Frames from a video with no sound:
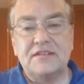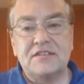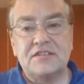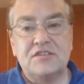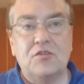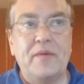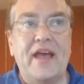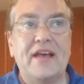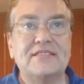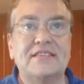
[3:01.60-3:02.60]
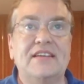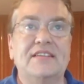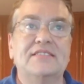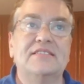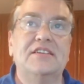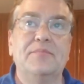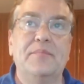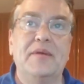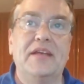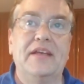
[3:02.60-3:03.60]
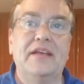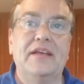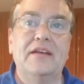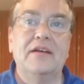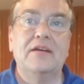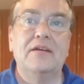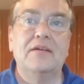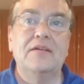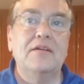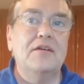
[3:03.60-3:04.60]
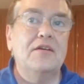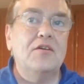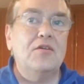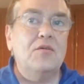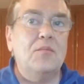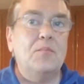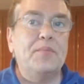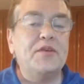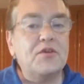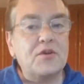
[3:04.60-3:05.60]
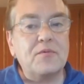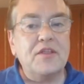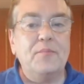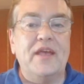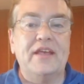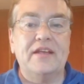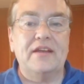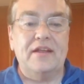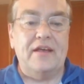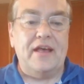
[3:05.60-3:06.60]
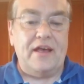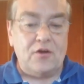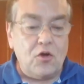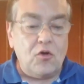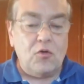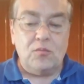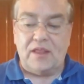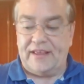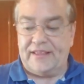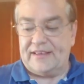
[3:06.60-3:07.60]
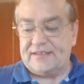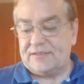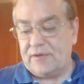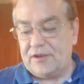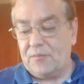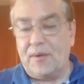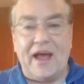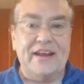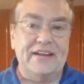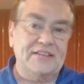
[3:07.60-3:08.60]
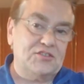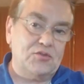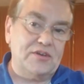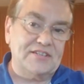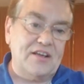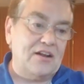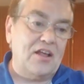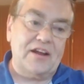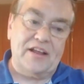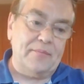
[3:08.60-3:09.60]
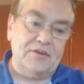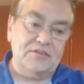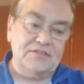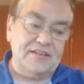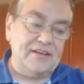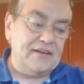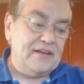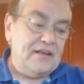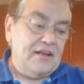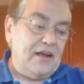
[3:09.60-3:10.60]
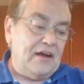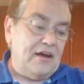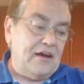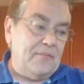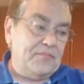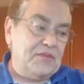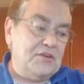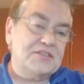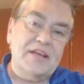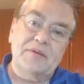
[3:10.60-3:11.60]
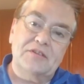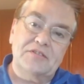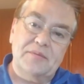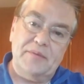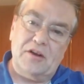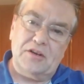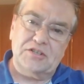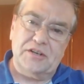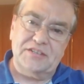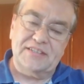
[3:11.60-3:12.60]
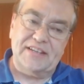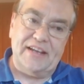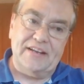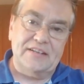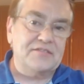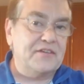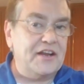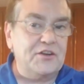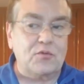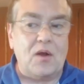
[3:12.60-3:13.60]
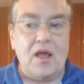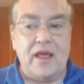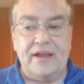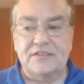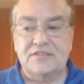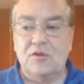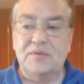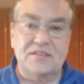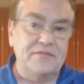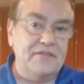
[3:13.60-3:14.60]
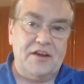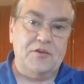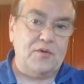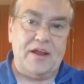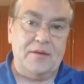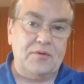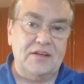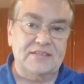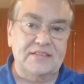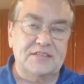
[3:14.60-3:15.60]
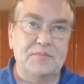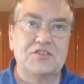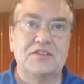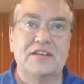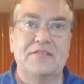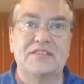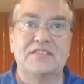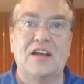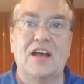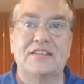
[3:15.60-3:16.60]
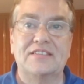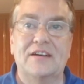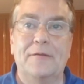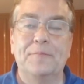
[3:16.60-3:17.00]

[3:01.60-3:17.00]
soap has a tendency to be pure when you make it at home like this. When you buy it at the store, it's got a lot of chemicals in it. Those chemicals can be harsh on your skin. It's very drying. Soap is a very drying process, especially if it's not